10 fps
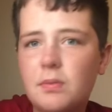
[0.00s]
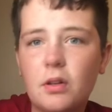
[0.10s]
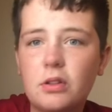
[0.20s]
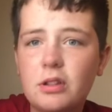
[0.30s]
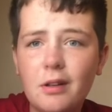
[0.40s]

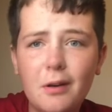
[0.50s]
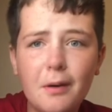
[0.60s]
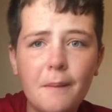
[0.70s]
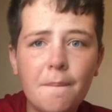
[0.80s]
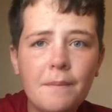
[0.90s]

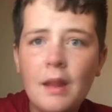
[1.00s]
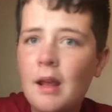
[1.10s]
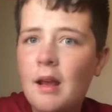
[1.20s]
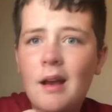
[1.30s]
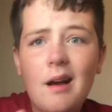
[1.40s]
brochure,
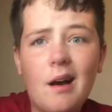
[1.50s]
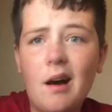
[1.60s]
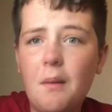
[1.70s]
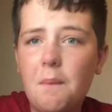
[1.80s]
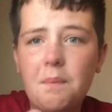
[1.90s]

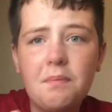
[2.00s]
and